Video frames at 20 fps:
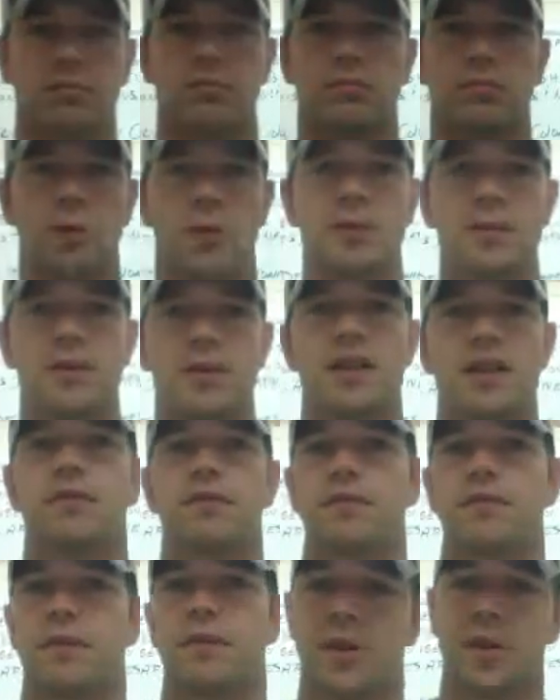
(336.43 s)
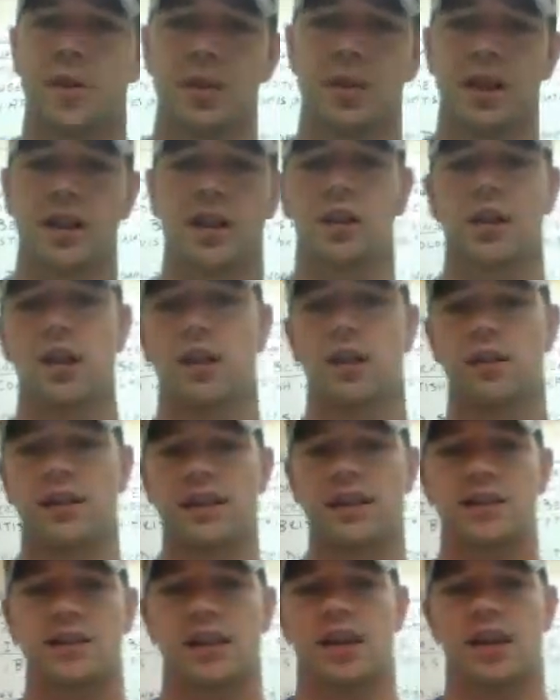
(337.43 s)
quite a bit different from the New England
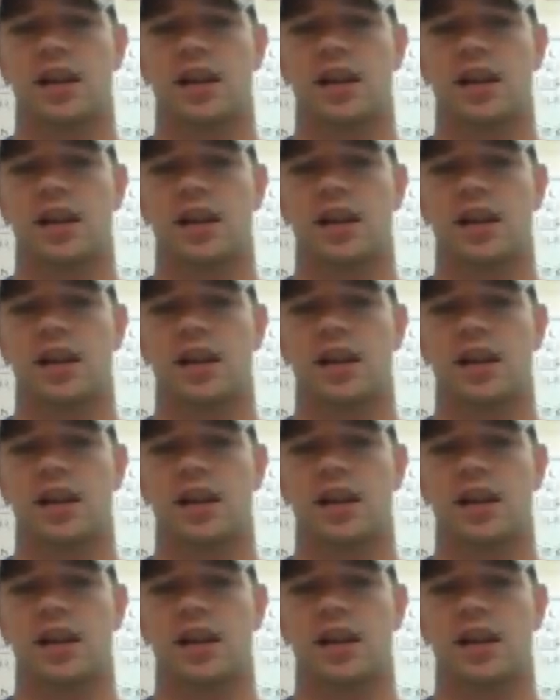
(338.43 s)
colonies.